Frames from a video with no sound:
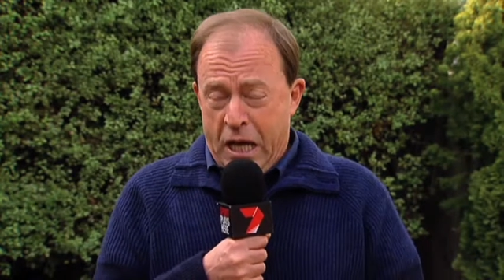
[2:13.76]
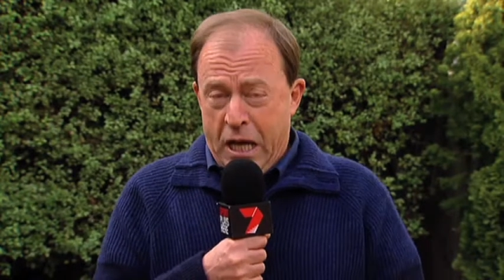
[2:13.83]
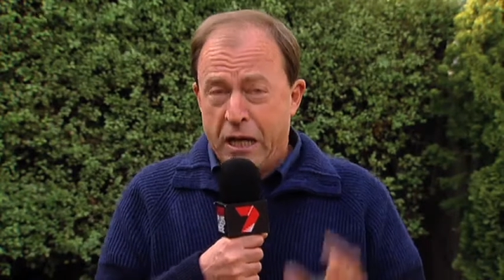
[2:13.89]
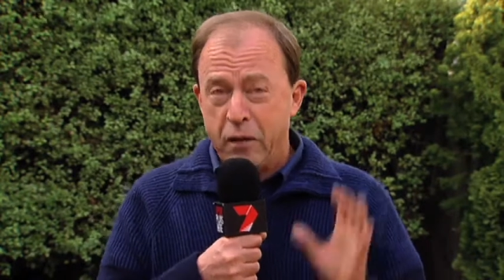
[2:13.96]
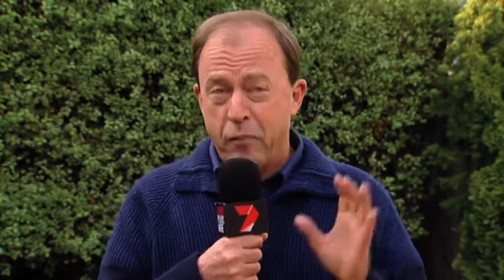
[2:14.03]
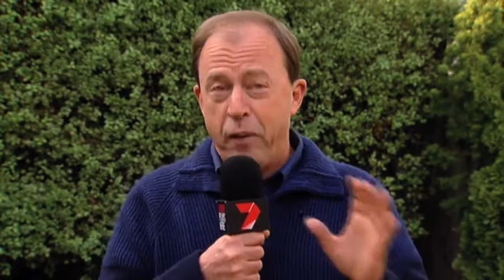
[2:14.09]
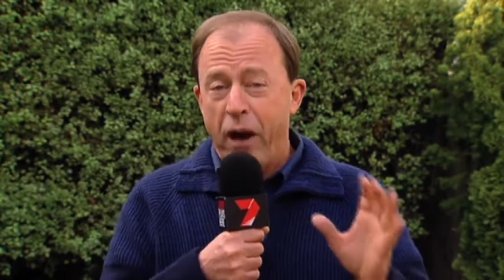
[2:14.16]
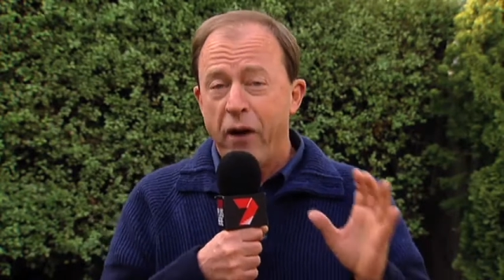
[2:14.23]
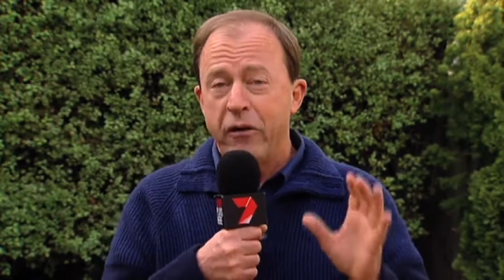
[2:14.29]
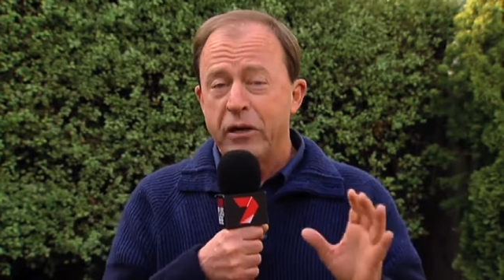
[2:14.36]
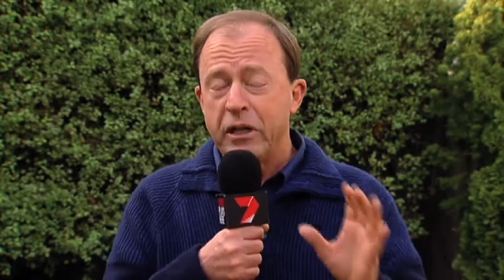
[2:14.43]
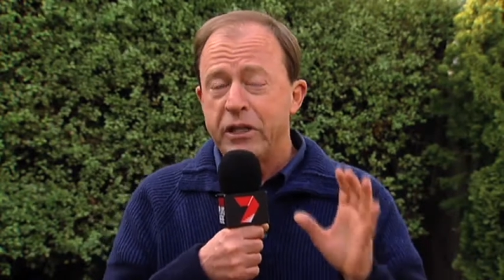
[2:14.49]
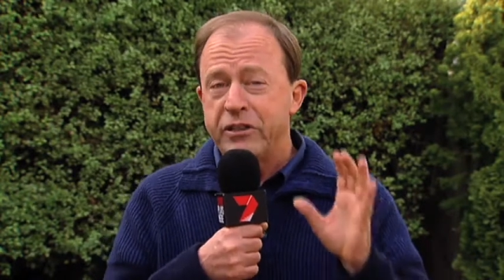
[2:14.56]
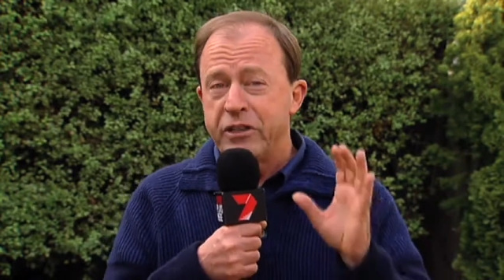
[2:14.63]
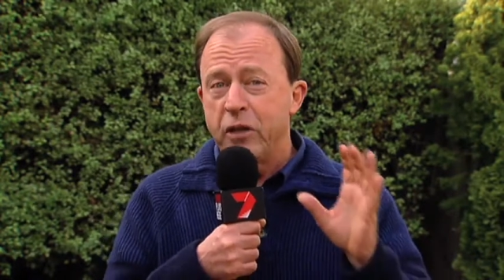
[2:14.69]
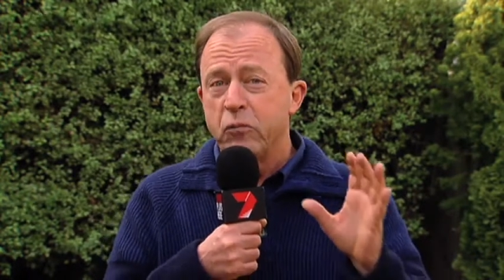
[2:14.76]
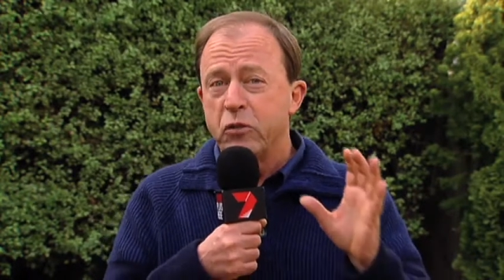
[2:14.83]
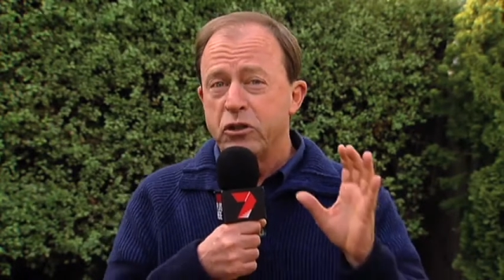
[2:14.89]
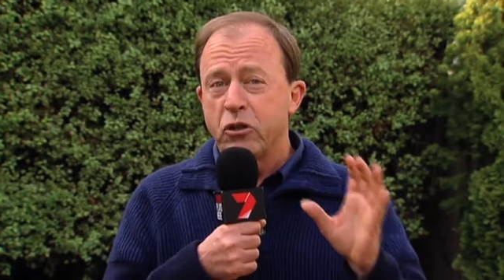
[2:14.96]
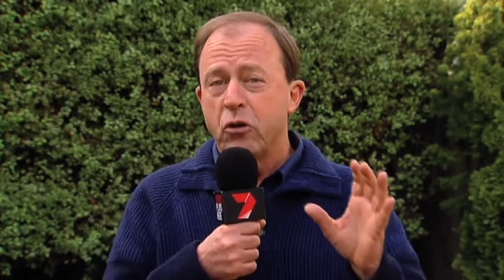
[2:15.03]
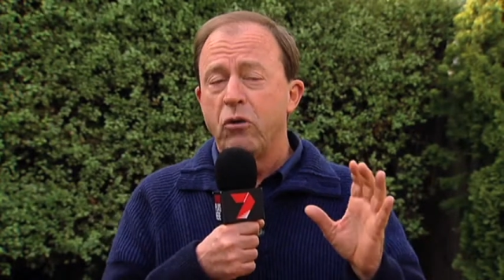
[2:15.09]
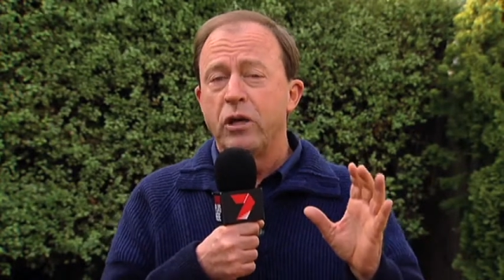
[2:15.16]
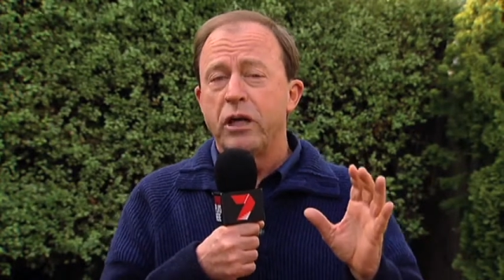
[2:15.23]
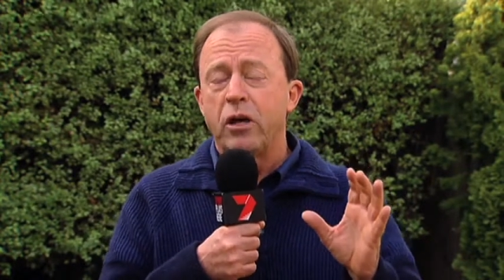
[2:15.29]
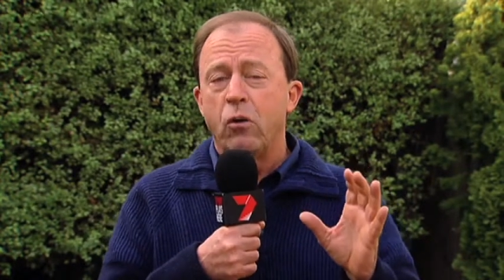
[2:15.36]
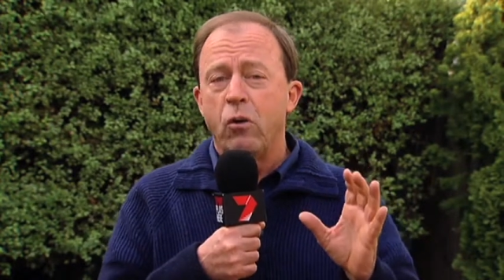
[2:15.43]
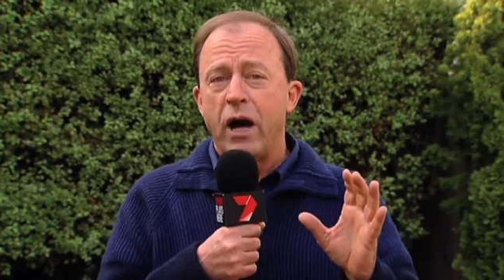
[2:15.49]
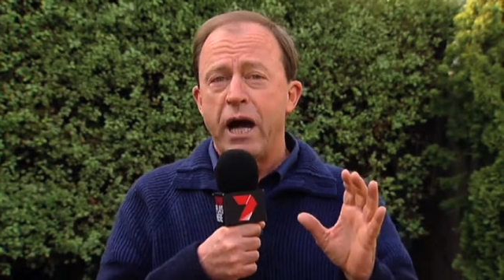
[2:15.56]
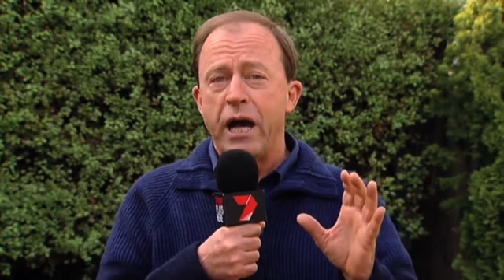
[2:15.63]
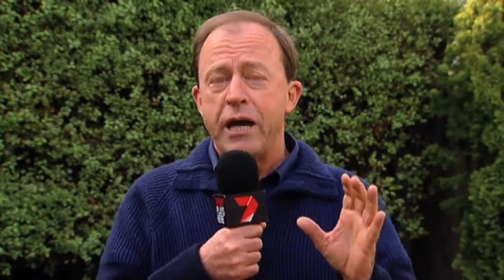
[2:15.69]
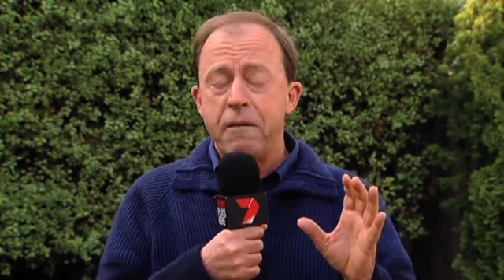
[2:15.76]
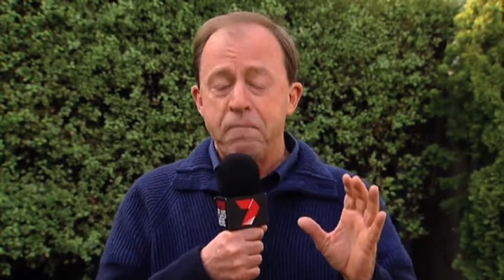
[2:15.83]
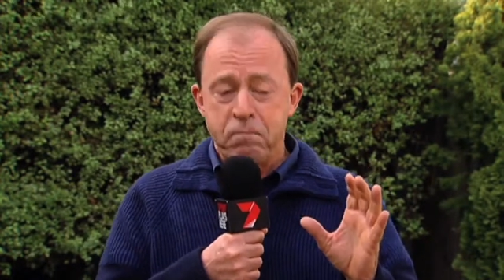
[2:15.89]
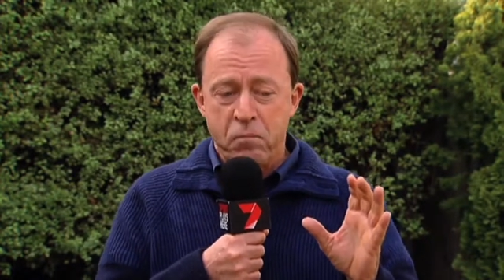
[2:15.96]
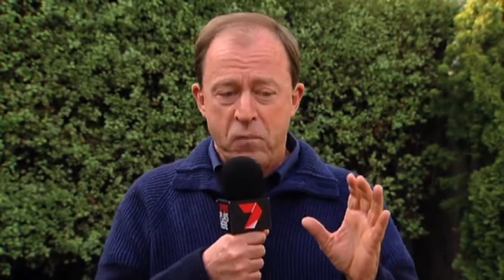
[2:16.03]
And apparently Tim was calling away